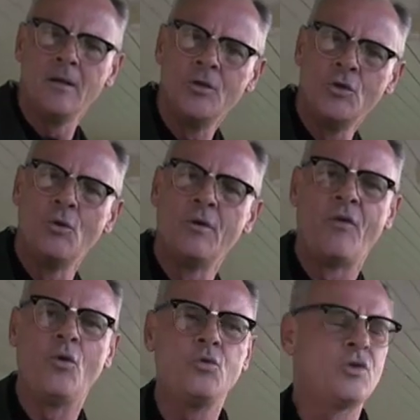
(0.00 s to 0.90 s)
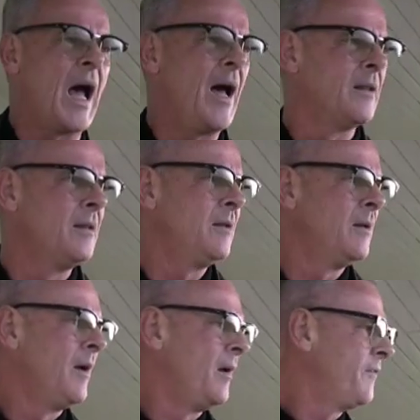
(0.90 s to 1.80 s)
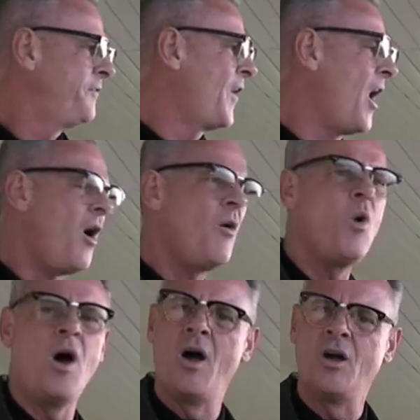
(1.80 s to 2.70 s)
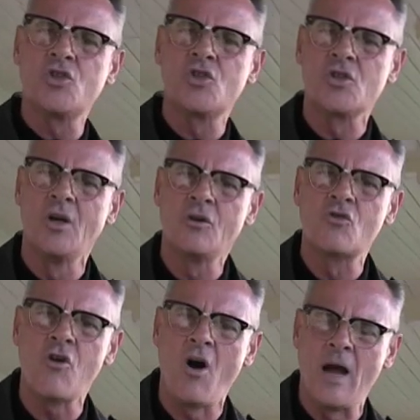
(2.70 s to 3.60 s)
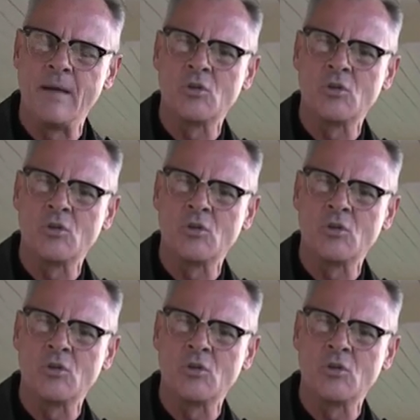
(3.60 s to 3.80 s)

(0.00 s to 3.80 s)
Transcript: You have all done far worse crimes,